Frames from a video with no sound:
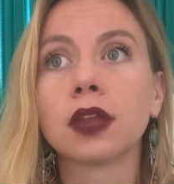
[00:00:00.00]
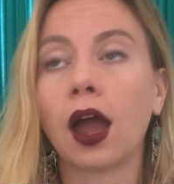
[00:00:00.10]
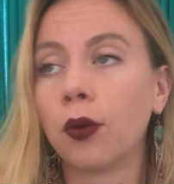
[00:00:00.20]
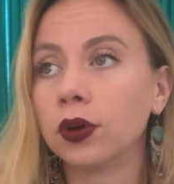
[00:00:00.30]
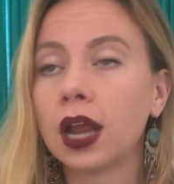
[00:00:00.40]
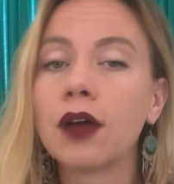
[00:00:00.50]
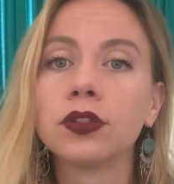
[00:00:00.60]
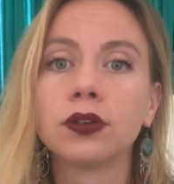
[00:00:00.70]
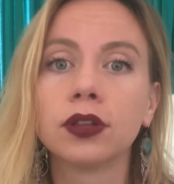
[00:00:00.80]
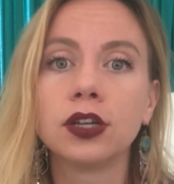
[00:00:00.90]
I wouldn't have
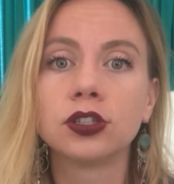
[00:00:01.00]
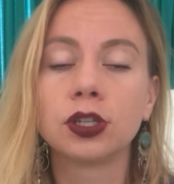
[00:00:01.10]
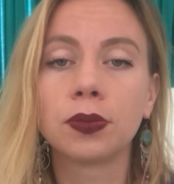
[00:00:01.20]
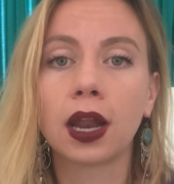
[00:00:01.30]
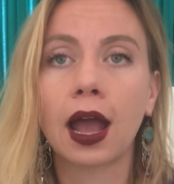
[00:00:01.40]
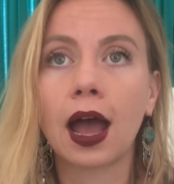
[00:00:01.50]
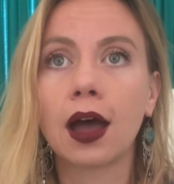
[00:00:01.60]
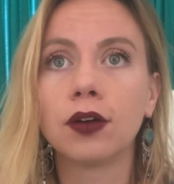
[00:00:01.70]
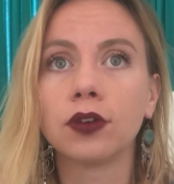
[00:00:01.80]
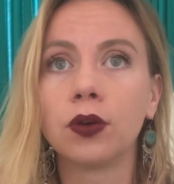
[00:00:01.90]
the relationship that I
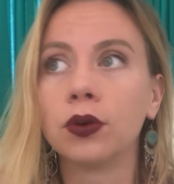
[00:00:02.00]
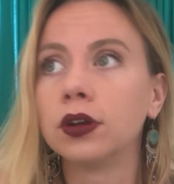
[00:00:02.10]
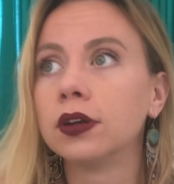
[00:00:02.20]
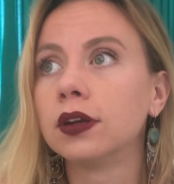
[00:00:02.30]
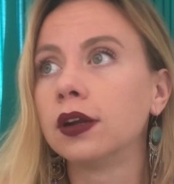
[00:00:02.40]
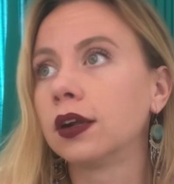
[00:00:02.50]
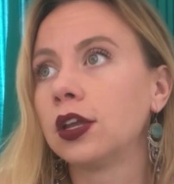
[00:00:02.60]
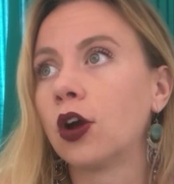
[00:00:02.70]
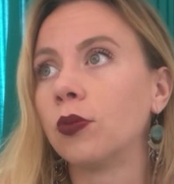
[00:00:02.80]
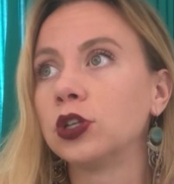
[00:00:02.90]
have. I wouldn't,
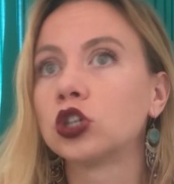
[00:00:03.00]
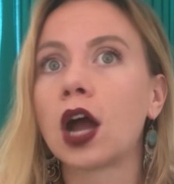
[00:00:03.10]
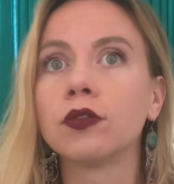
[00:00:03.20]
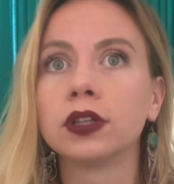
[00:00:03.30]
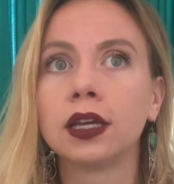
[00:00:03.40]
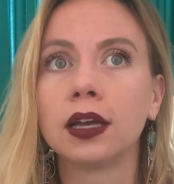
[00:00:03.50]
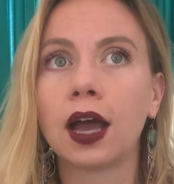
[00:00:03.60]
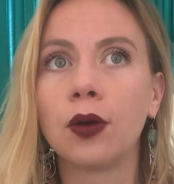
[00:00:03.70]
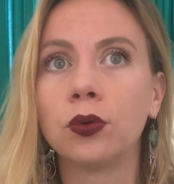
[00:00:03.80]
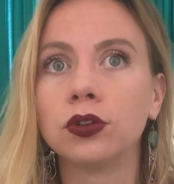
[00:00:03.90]
you know, be traveling.
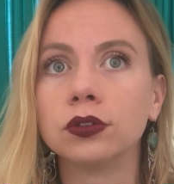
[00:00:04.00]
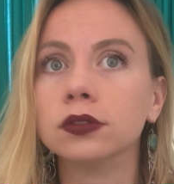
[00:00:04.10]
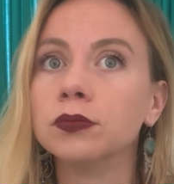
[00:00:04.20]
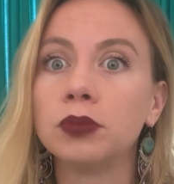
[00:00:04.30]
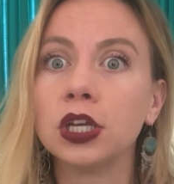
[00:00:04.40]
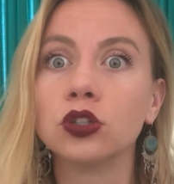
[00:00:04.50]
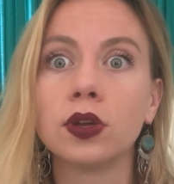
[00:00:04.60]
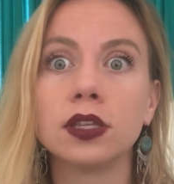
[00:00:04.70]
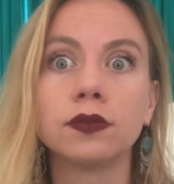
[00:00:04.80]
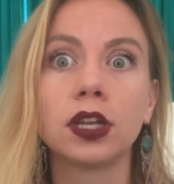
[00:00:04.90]
I wouldn't be
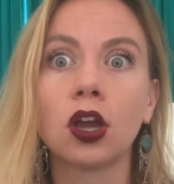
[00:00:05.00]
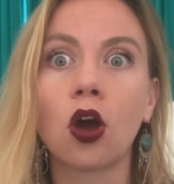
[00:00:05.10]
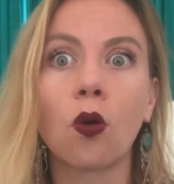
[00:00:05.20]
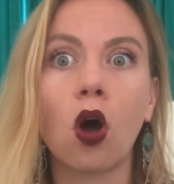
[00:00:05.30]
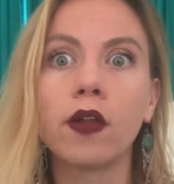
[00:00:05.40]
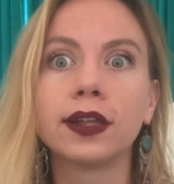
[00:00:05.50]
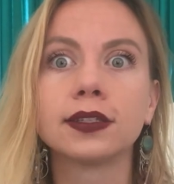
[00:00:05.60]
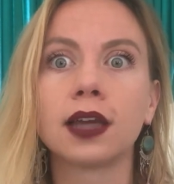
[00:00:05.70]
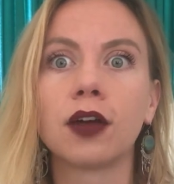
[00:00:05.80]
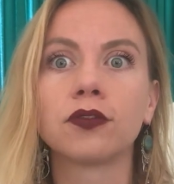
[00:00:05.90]
doing this video, all that
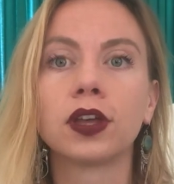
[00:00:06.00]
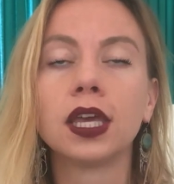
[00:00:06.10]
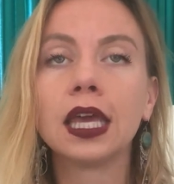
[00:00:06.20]
stuff.